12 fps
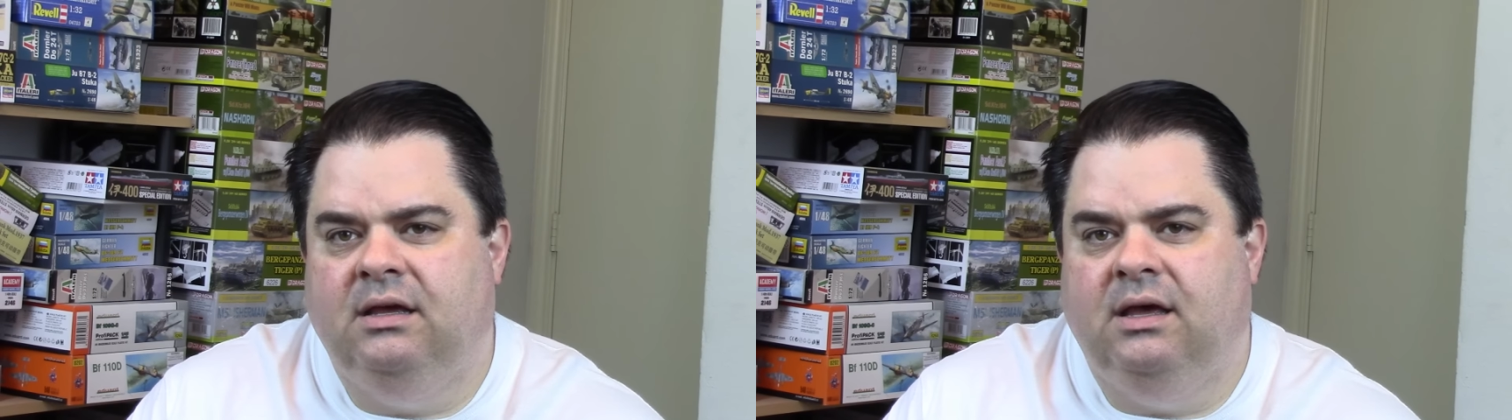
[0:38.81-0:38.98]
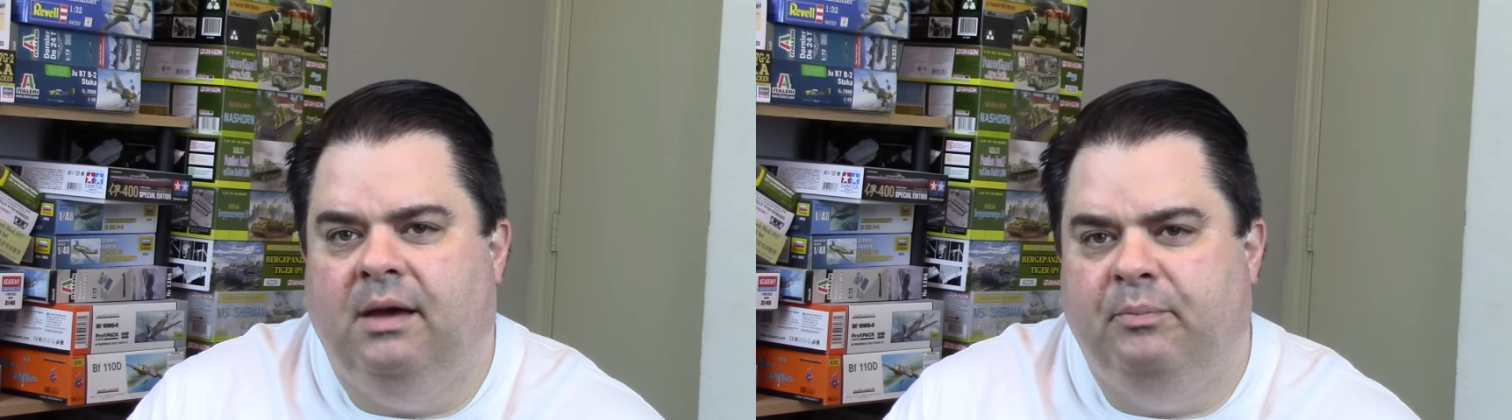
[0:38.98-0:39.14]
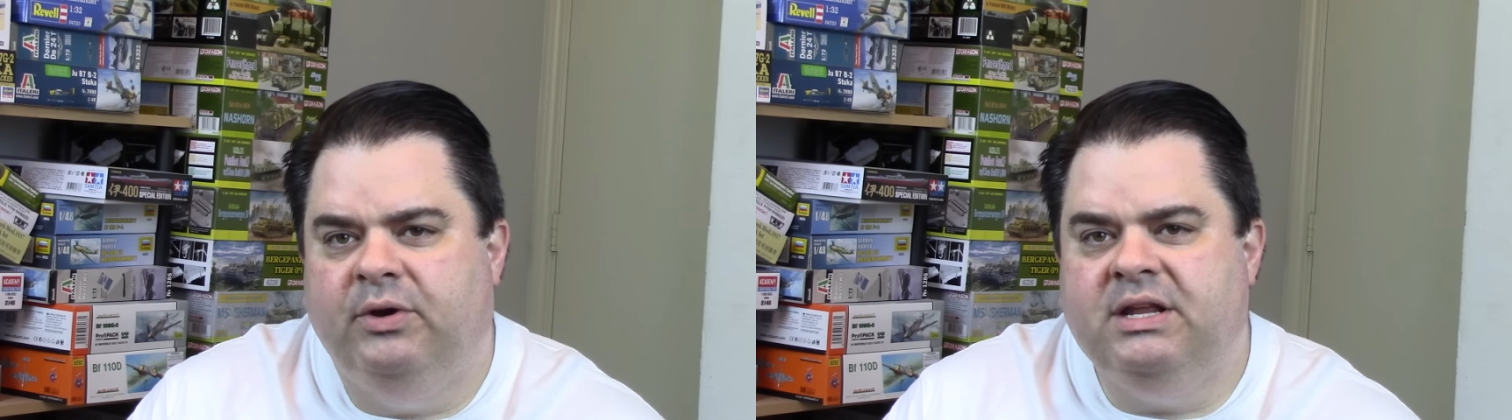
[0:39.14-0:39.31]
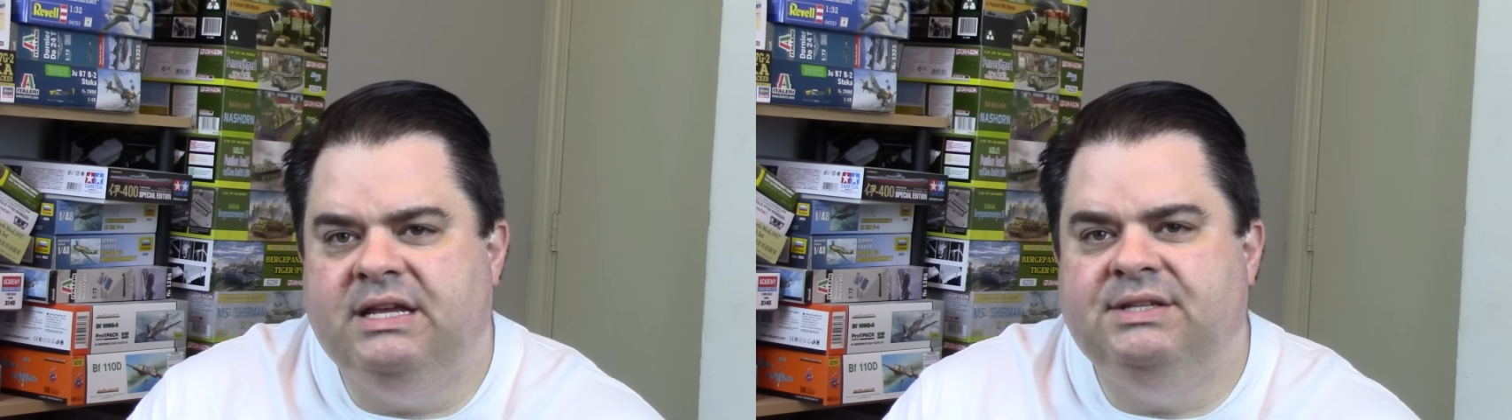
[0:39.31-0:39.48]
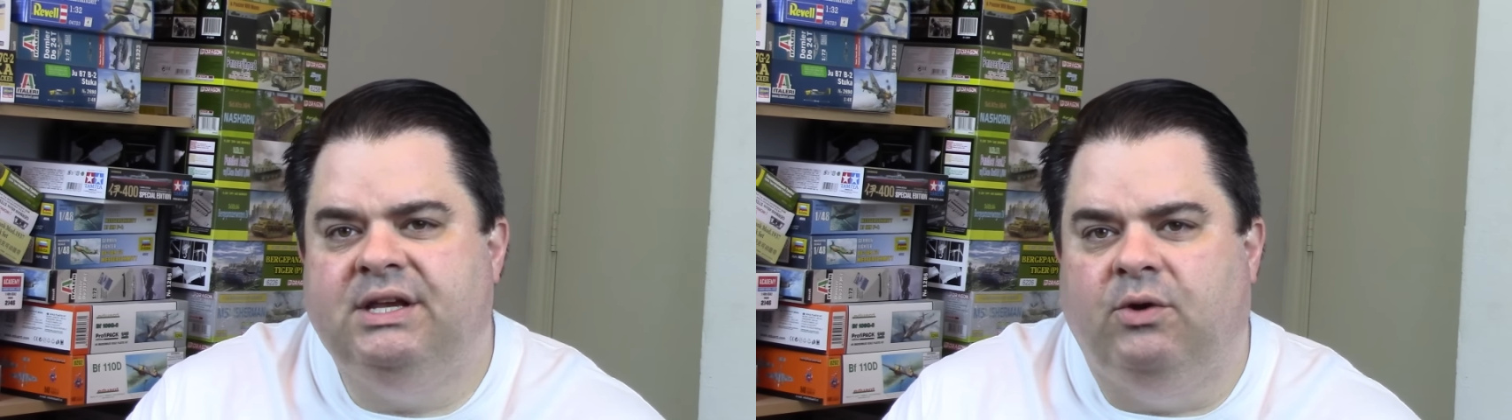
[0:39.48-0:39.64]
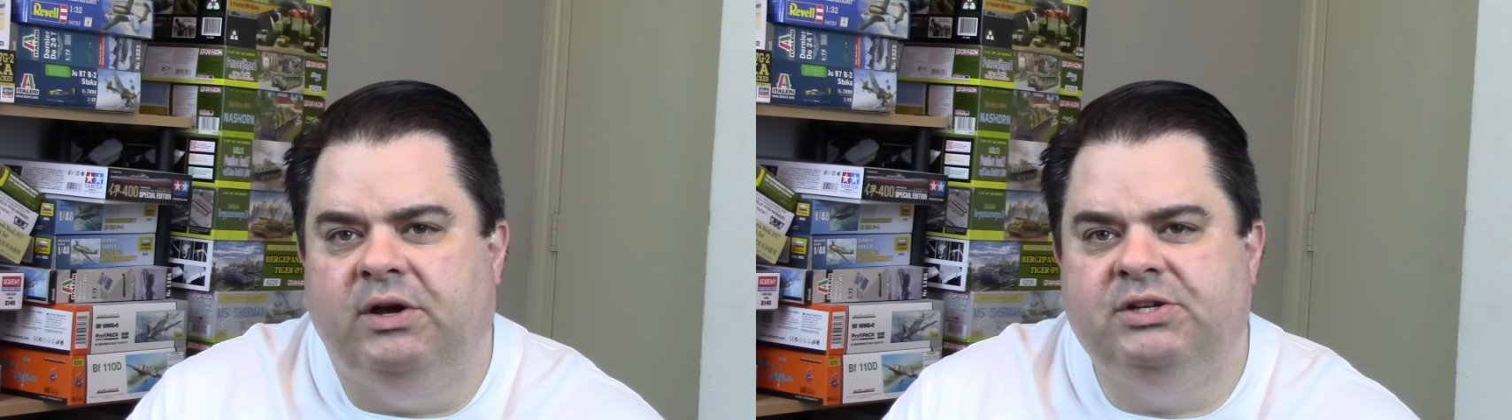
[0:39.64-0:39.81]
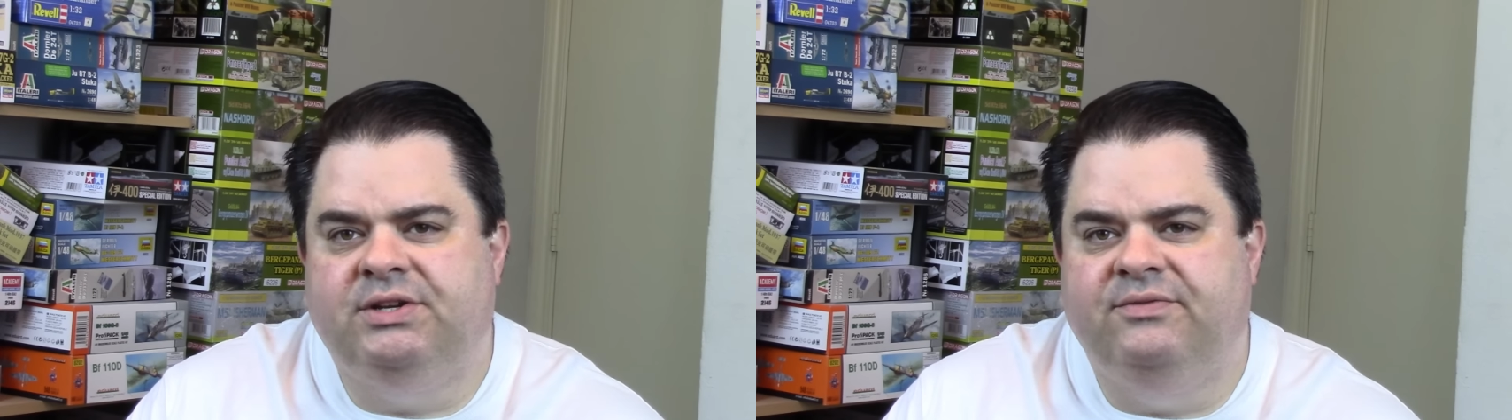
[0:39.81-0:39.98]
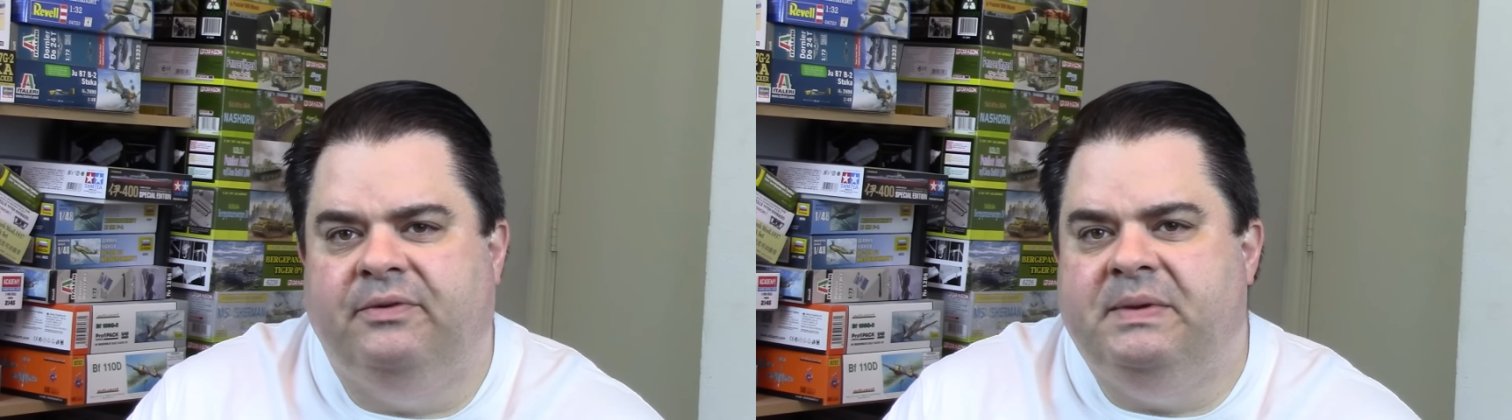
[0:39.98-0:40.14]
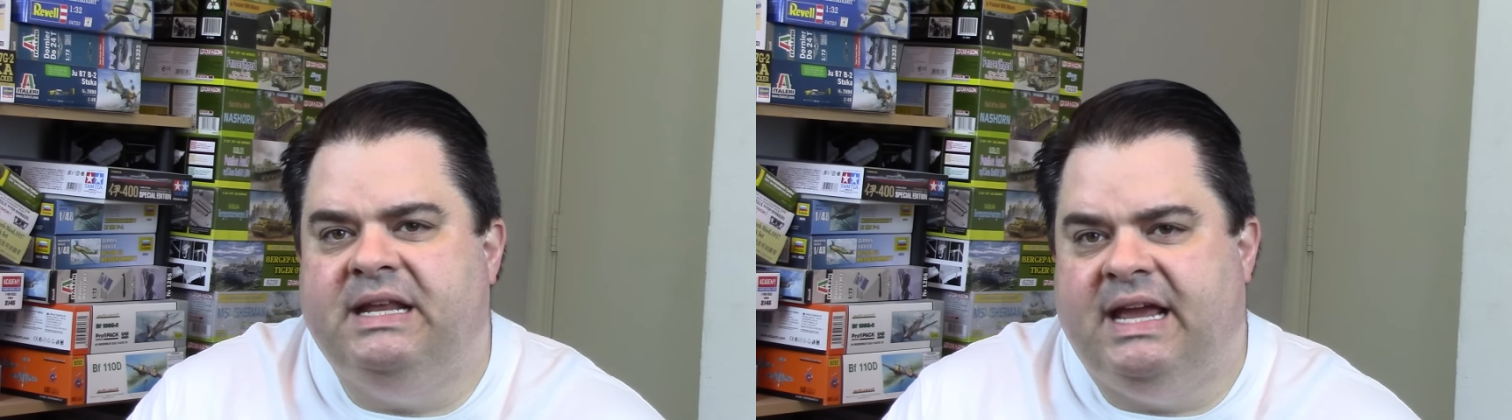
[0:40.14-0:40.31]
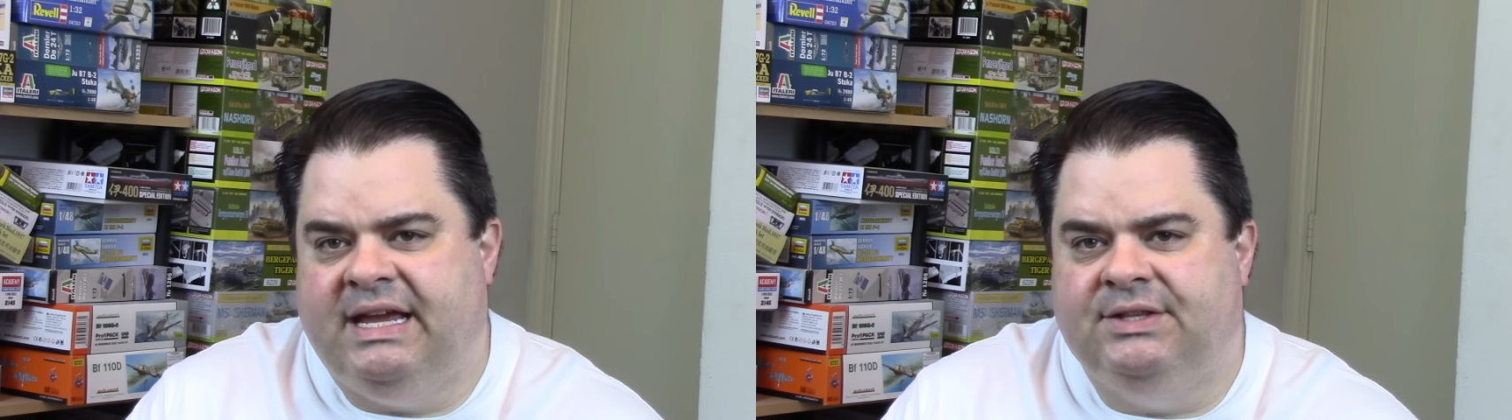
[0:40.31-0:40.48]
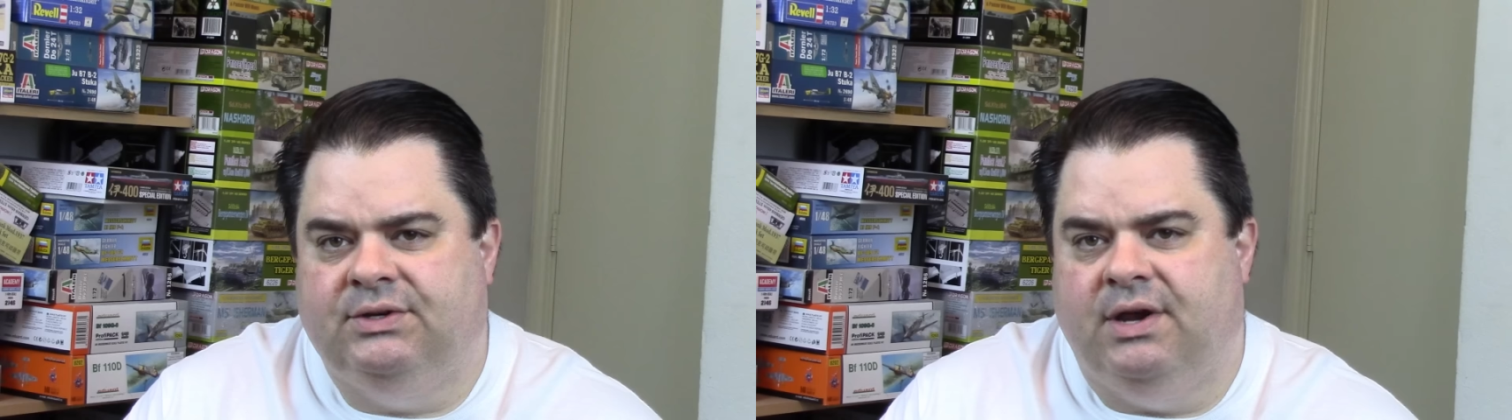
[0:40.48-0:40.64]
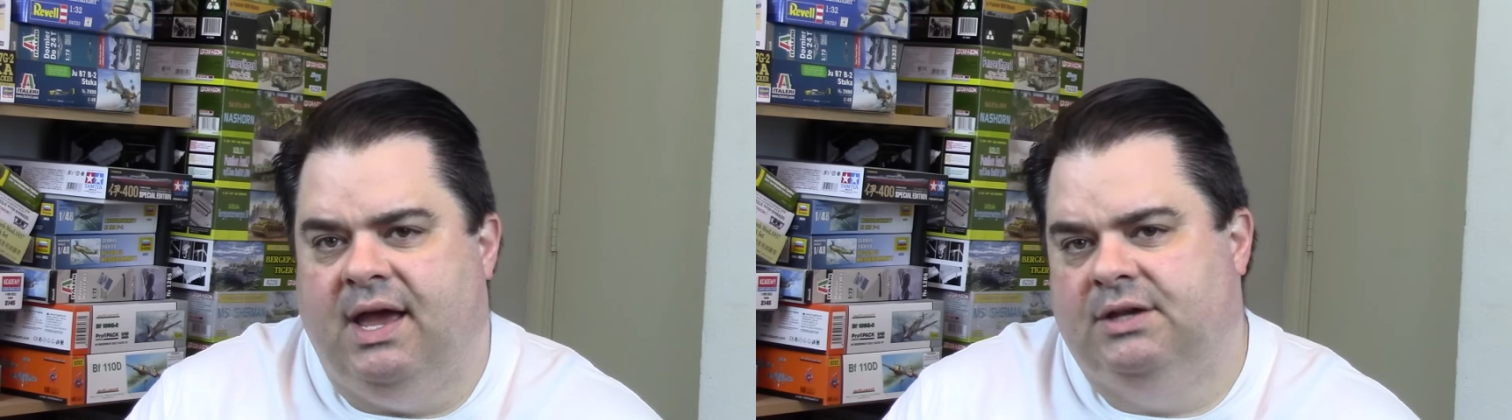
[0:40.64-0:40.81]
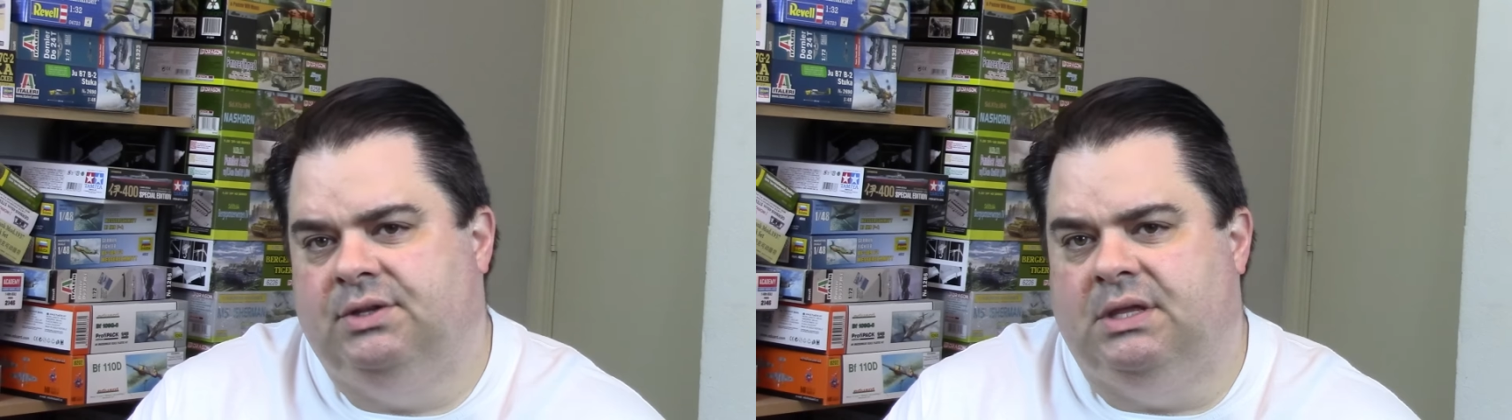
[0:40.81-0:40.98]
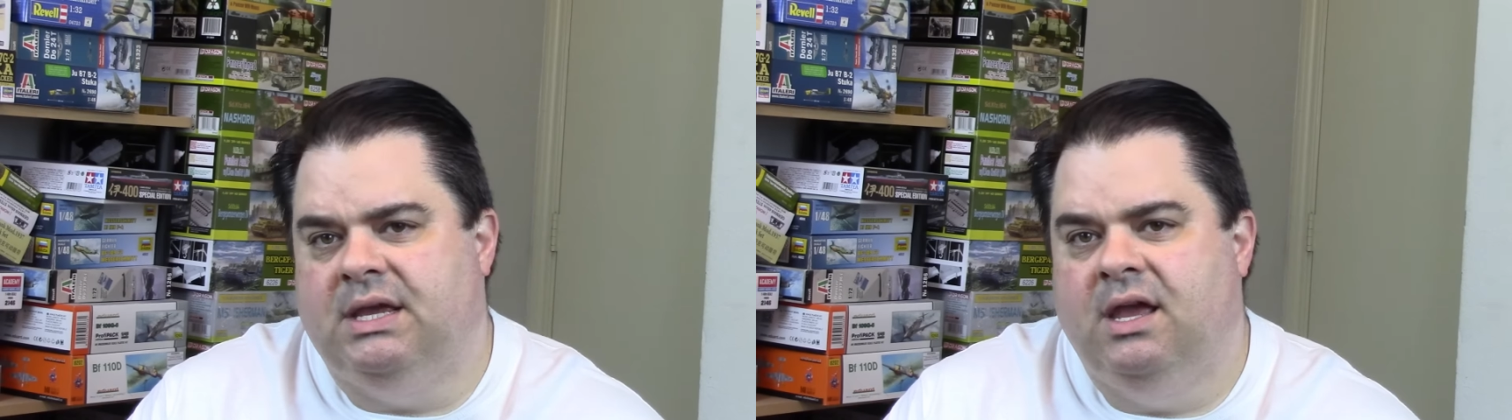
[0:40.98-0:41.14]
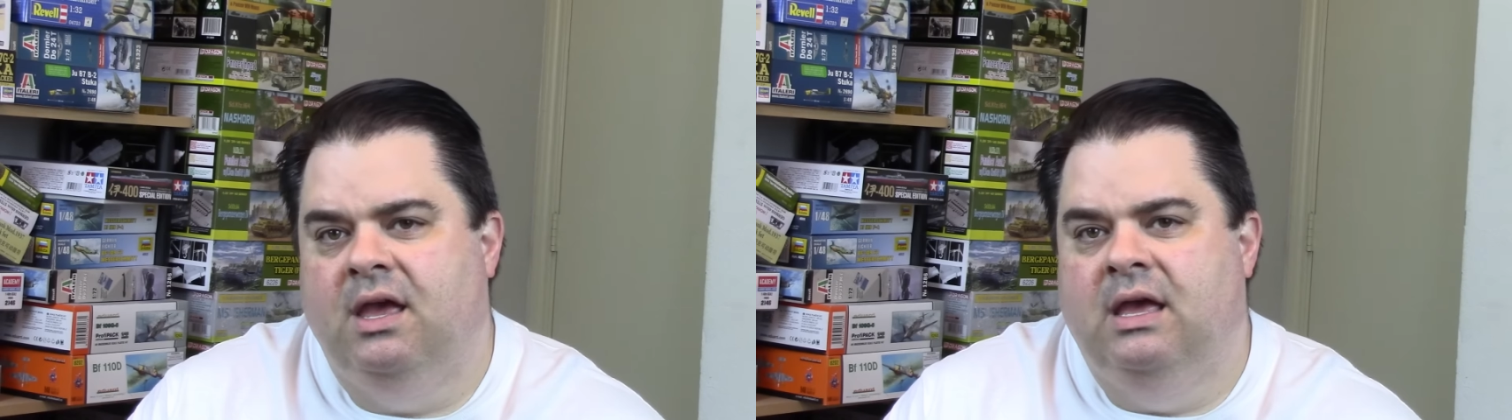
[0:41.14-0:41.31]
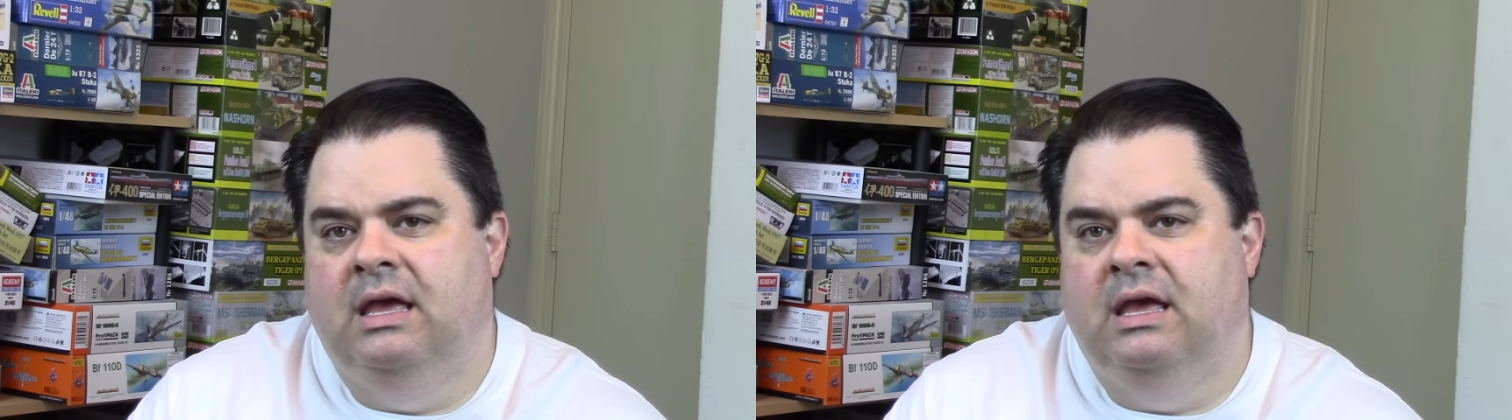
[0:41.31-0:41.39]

a pretty easy question for me to answer actually.